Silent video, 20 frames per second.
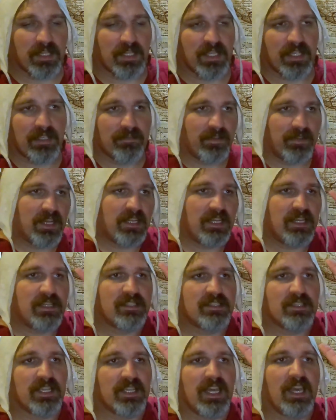Like if I need
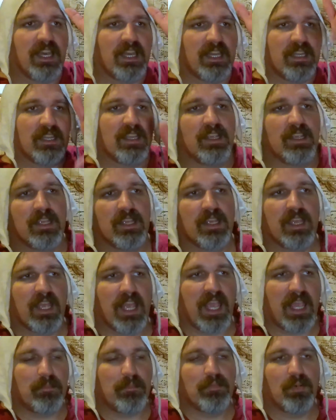to cut
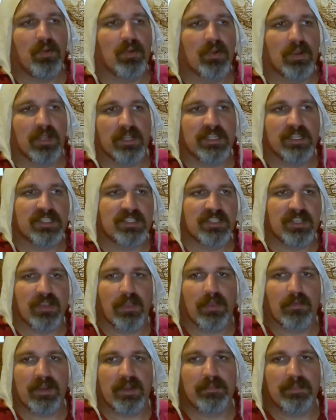a board into
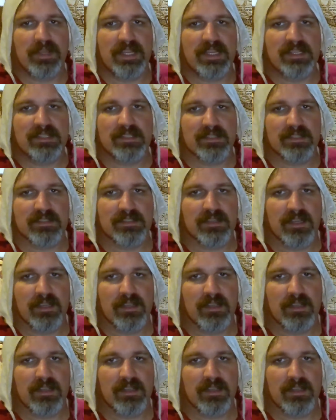3 pieces,